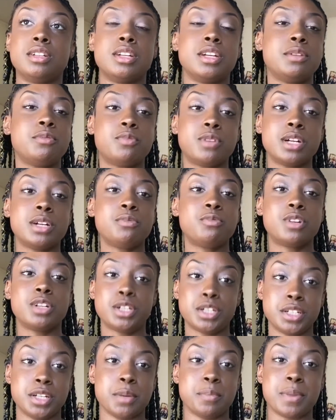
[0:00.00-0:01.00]
It, it
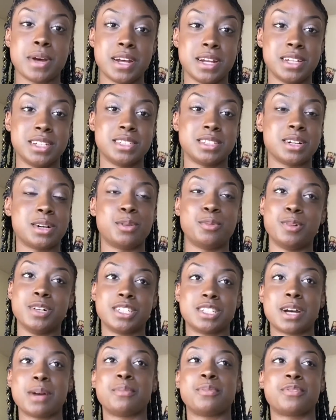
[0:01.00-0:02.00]
really depends on
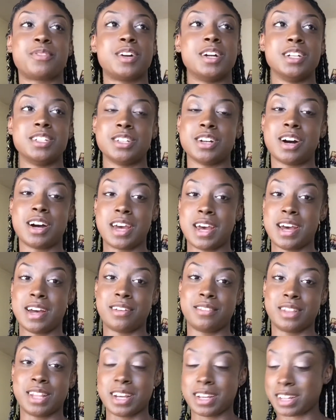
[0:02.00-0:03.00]
what type of friends y'all
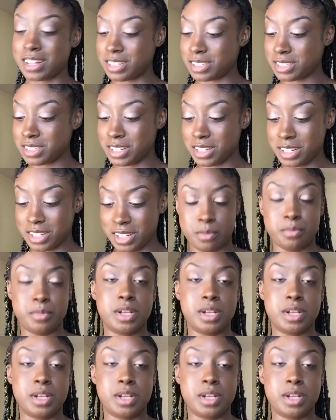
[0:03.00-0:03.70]
have, like I said,